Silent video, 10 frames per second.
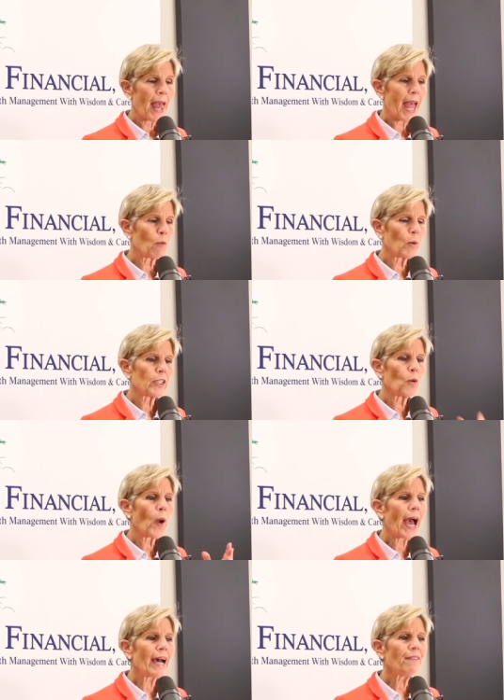And when you
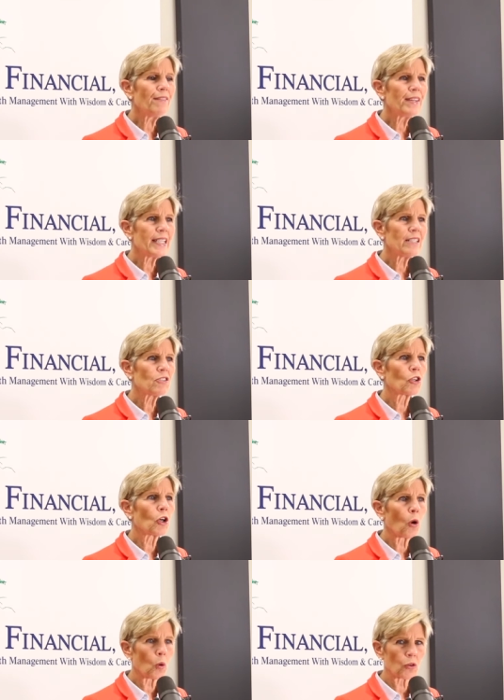have these
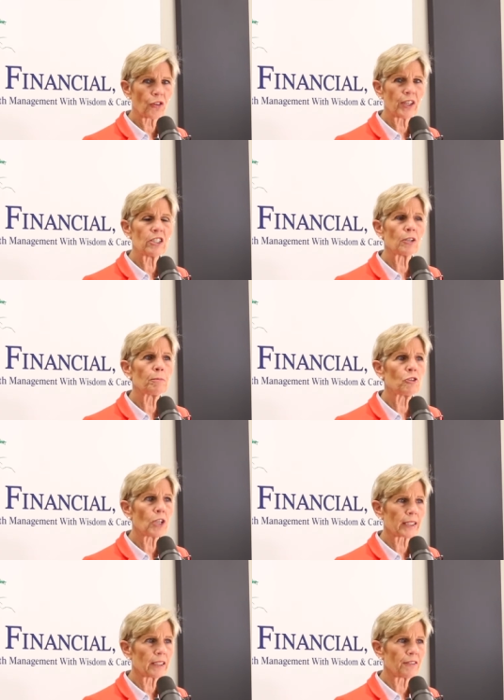goals, these
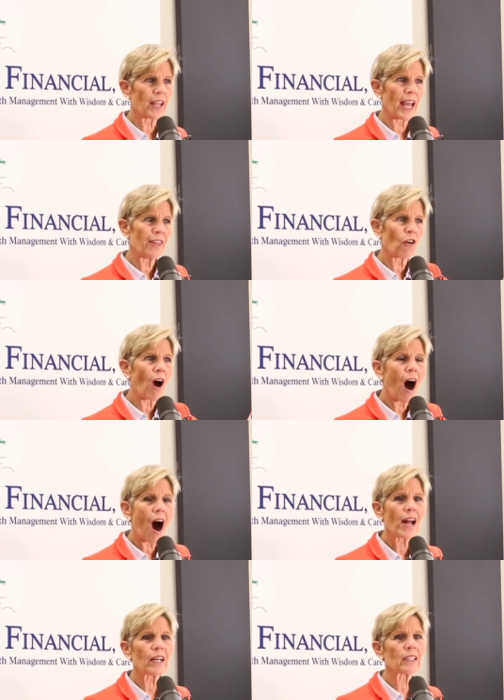objectives, and they're
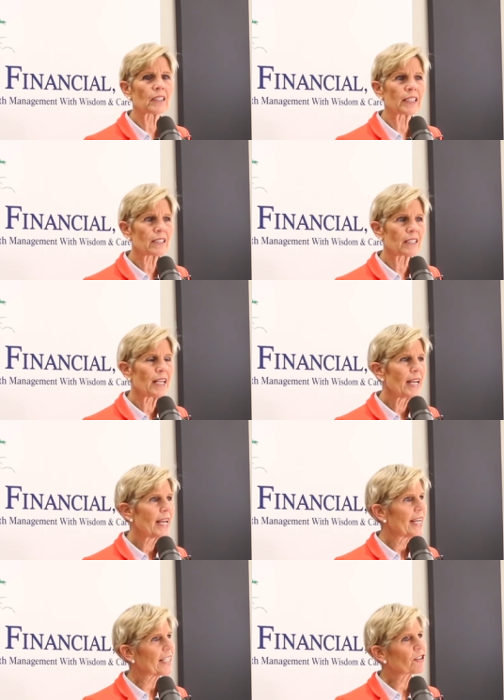on a list,
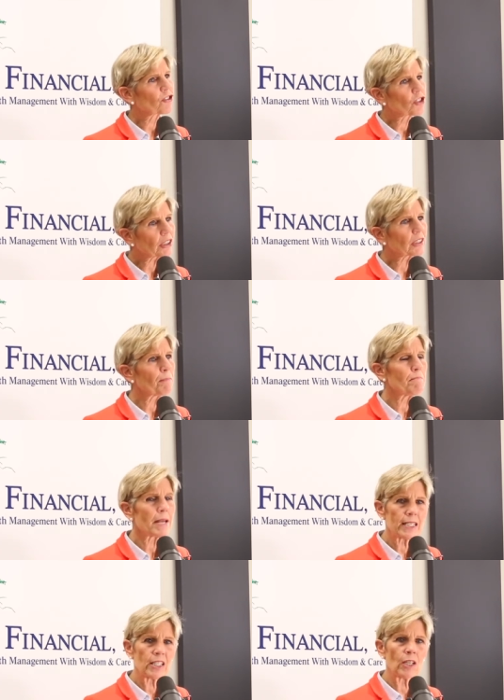it's just
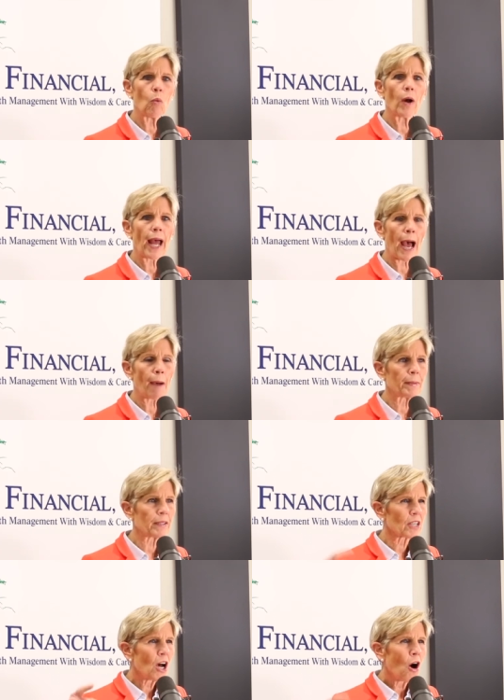amazing what
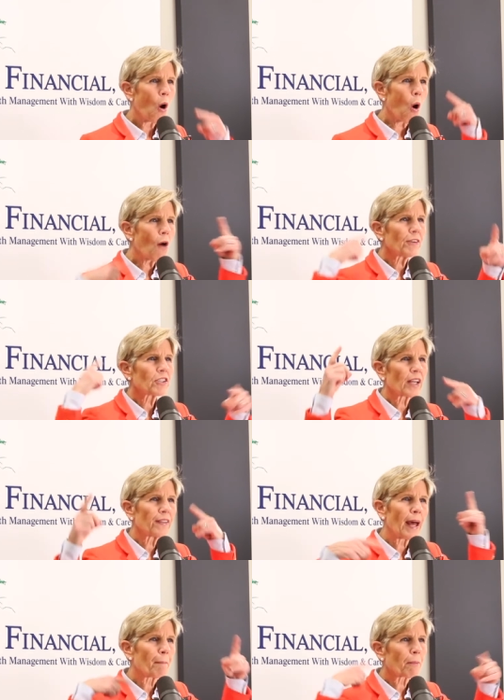happens. All of a
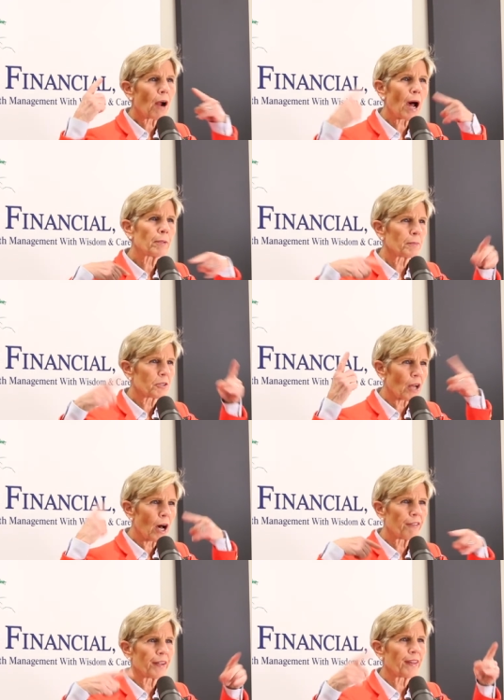sudden, that problem
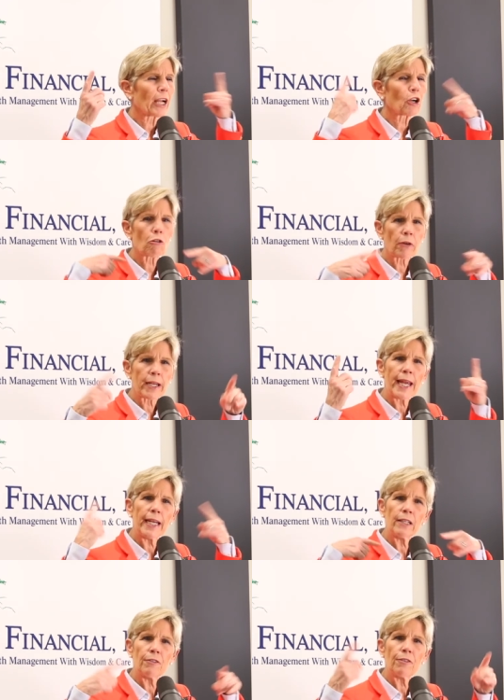solving, that
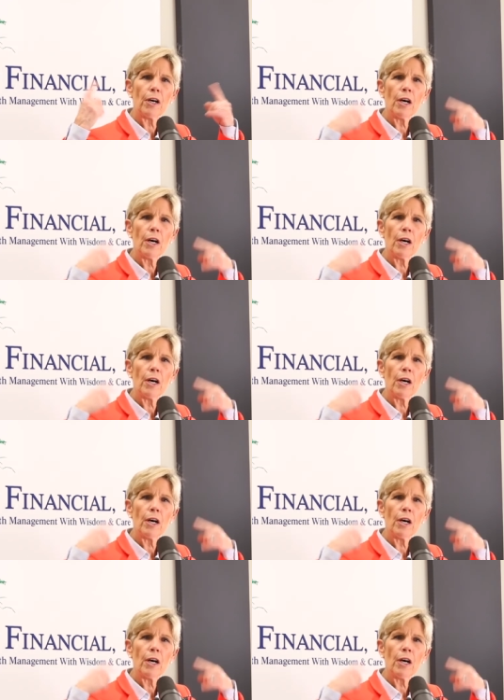creative